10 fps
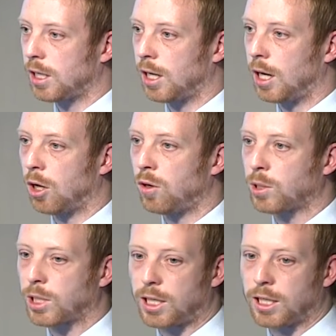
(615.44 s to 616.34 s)

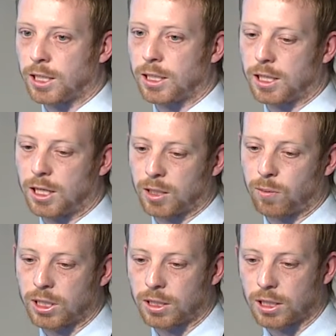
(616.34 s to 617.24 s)
alongside, as I
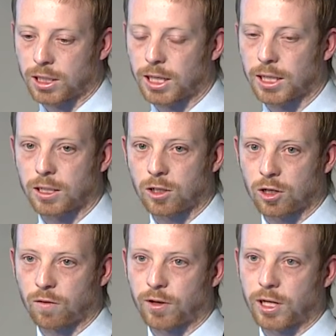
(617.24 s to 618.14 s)
mentioned, the standard
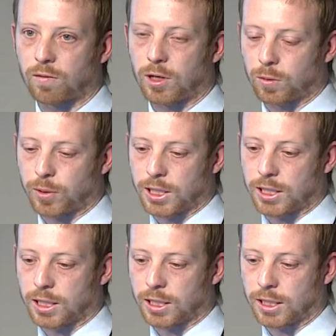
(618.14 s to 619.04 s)
survey ground-based
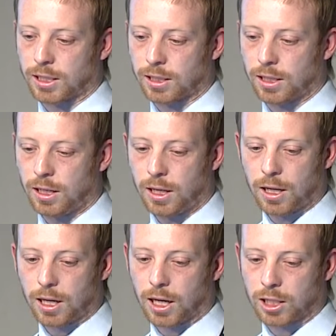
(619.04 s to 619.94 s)
techniques
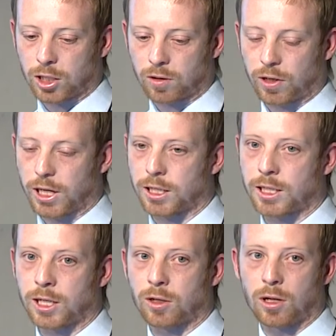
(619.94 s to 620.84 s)
to create a
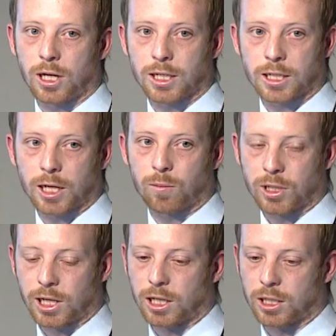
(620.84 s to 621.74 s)
single landscape
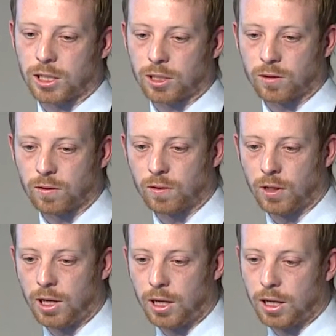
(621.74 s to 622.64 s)
intelligence tool
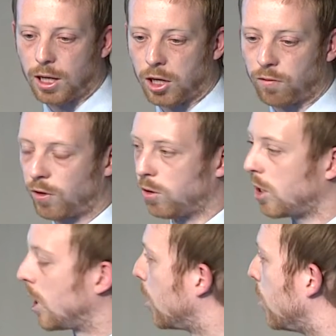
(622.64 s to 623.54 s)

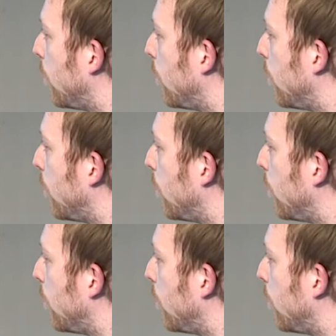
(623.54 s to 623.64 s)
focusing on